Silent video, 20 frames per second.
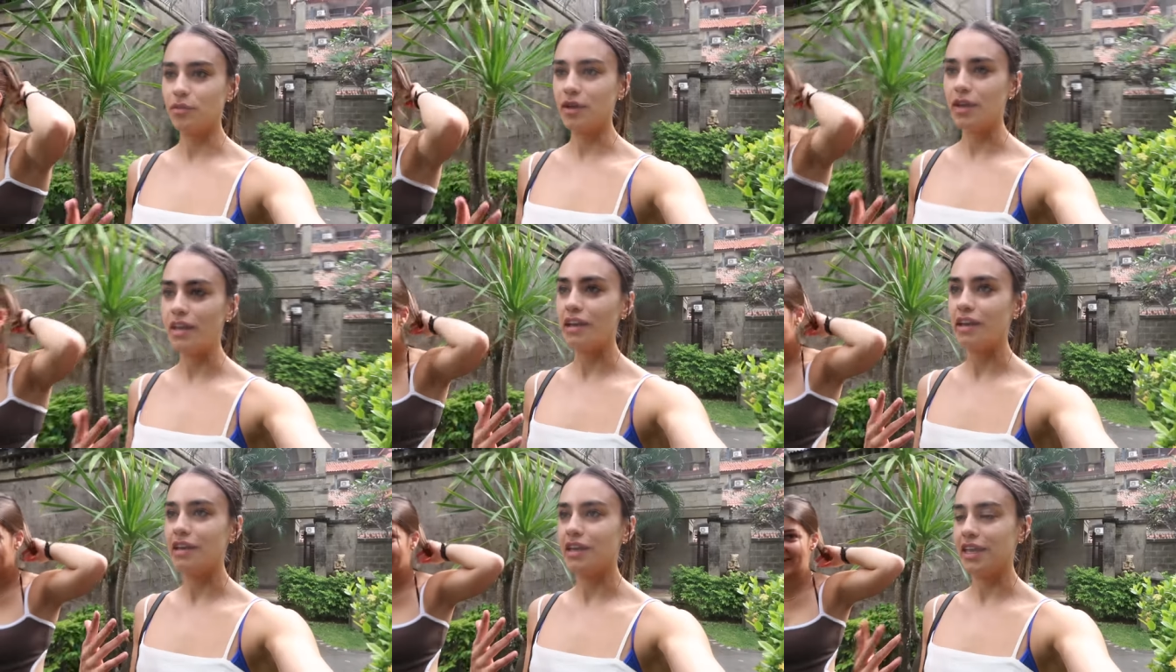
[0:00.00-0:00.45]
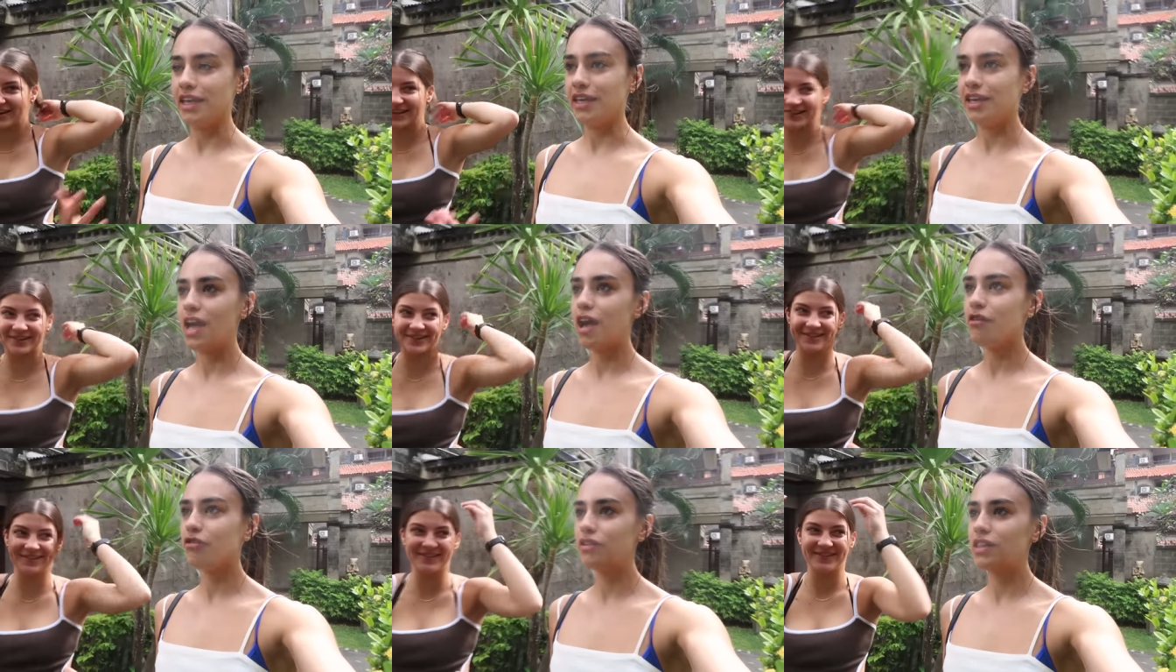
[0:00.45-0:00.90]
We're here
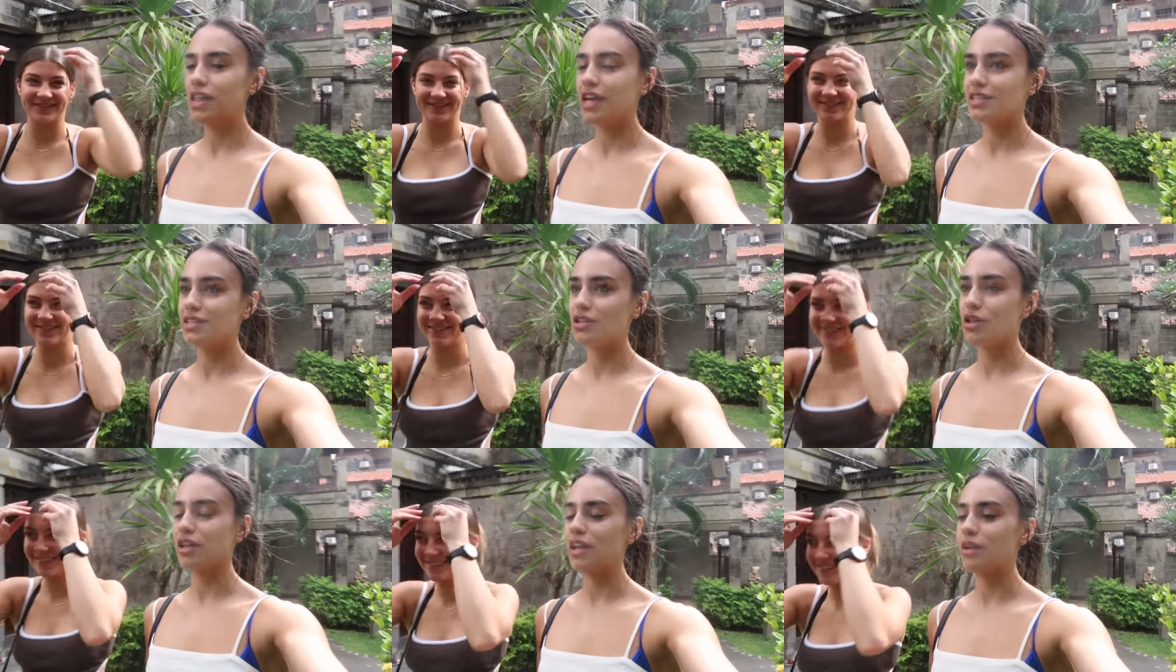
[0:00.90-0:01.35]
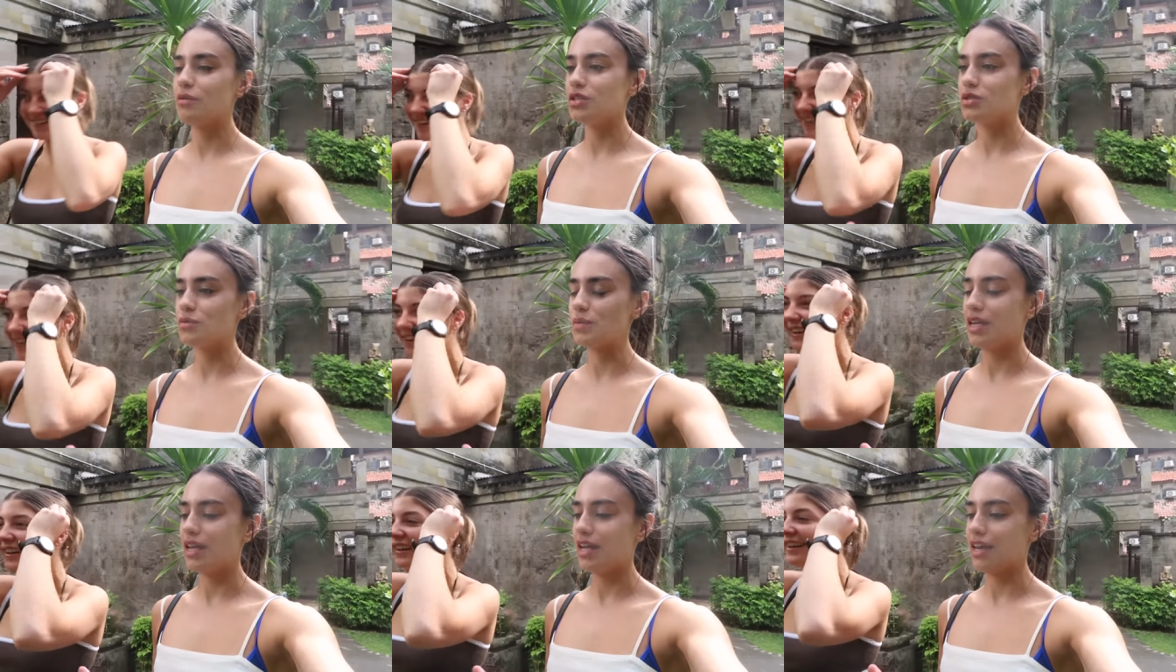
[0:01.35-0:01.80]
to have a relaxing holiday,
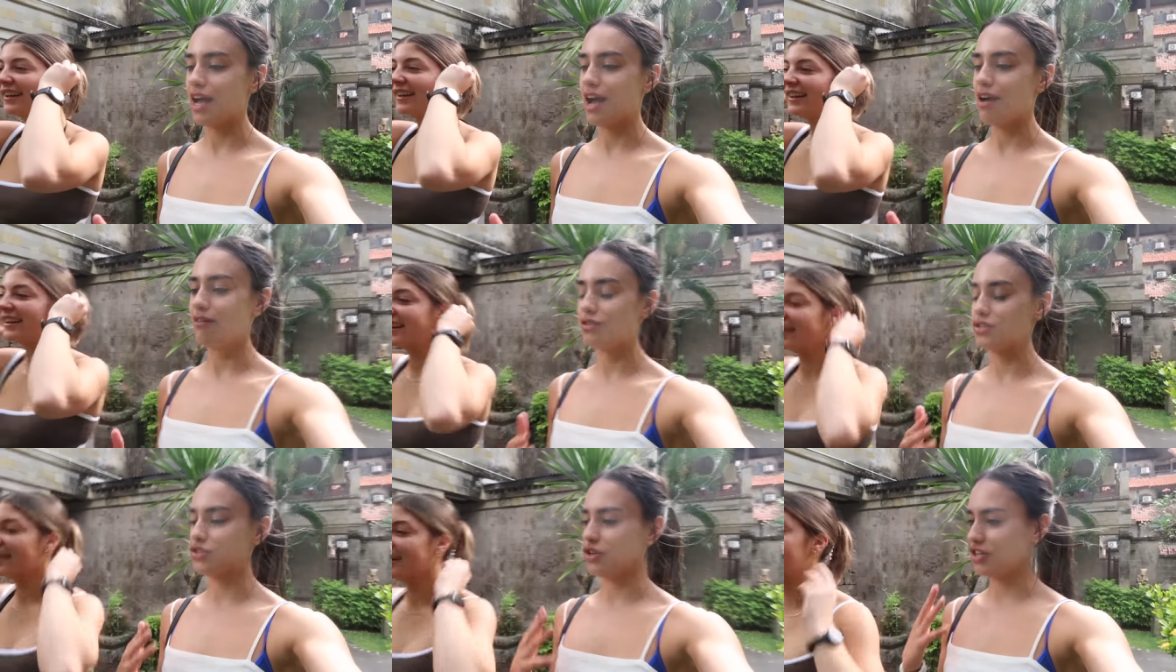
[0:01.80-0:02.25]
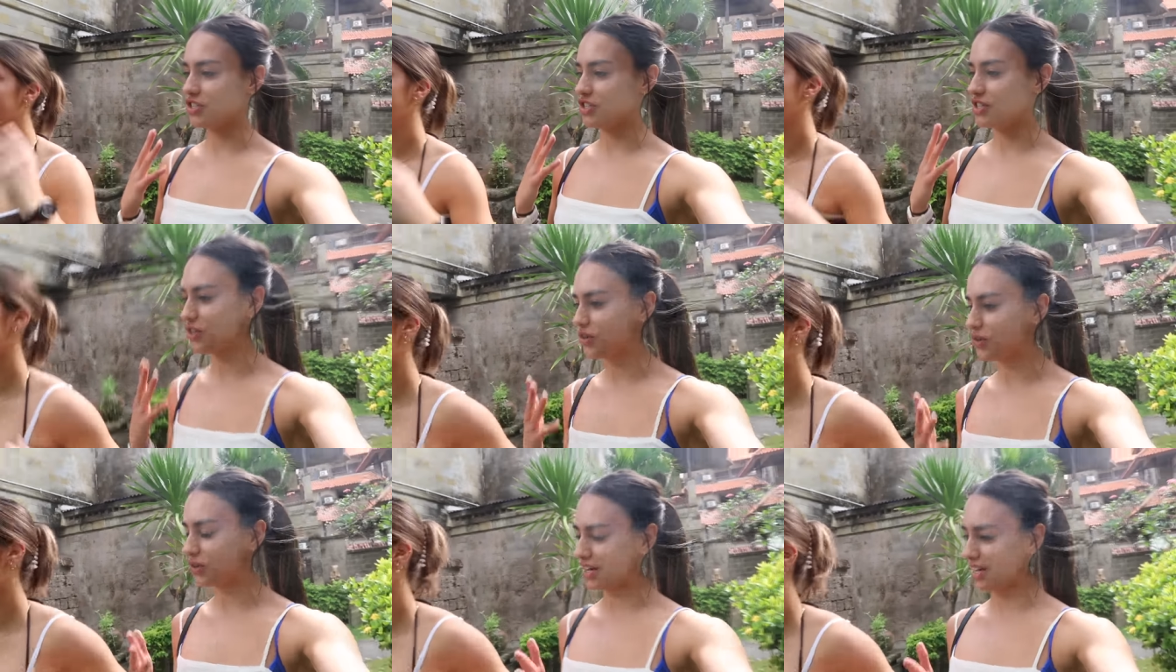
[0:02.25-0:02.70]
which we need to have structured
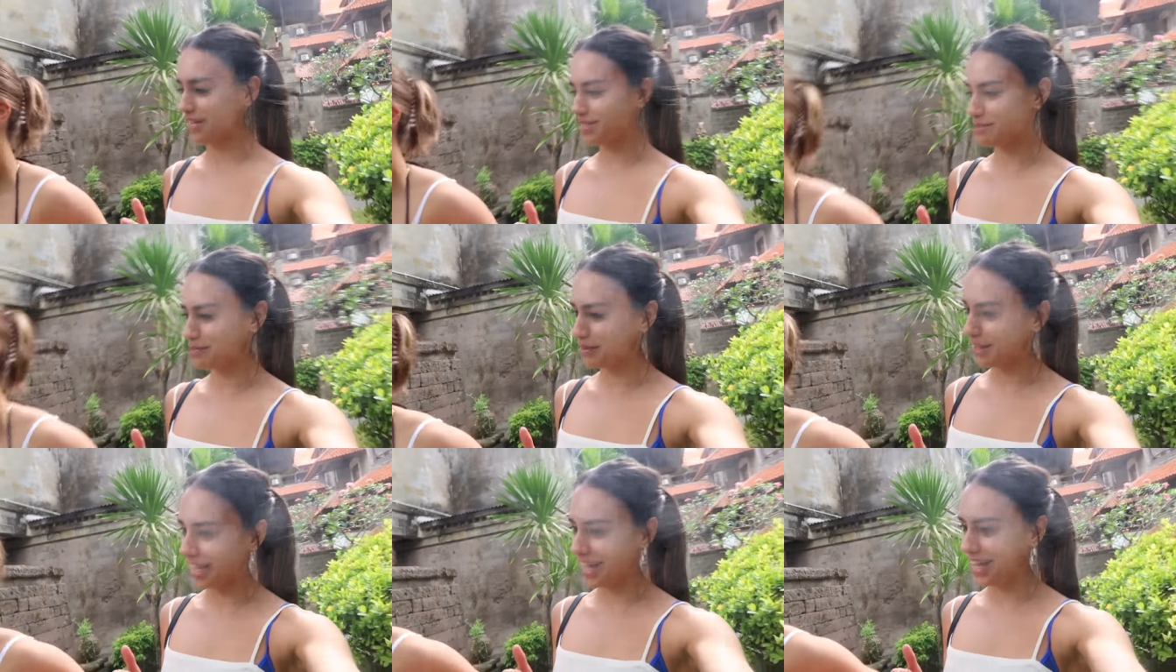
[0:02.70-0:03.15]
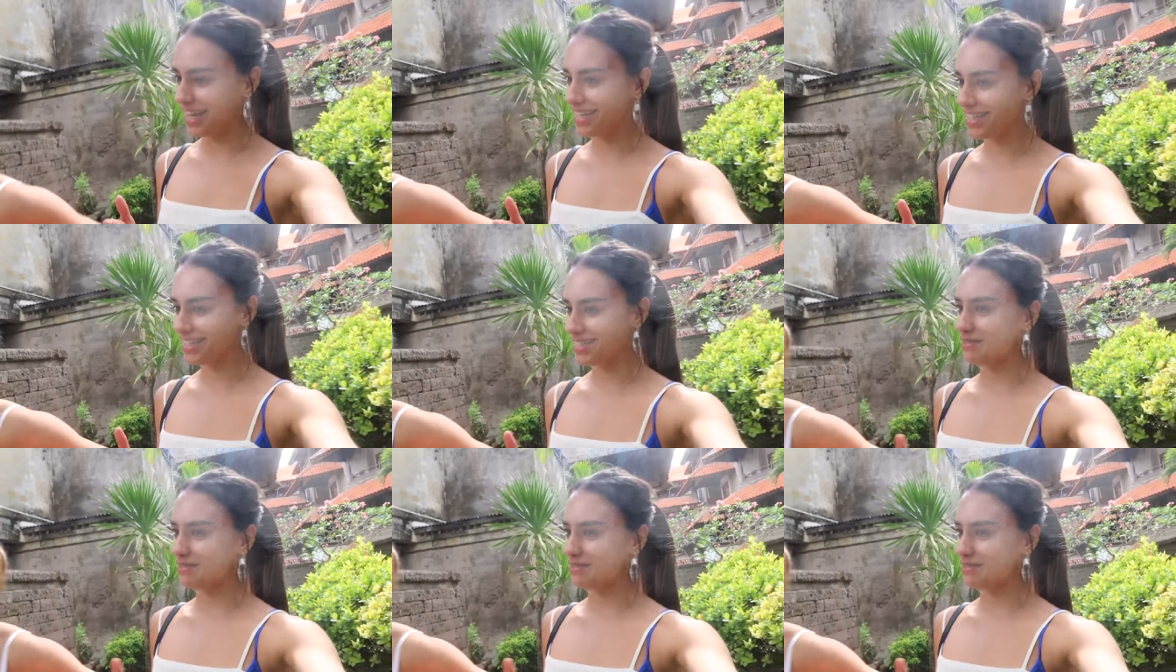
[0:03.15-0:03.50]
and organized and planned.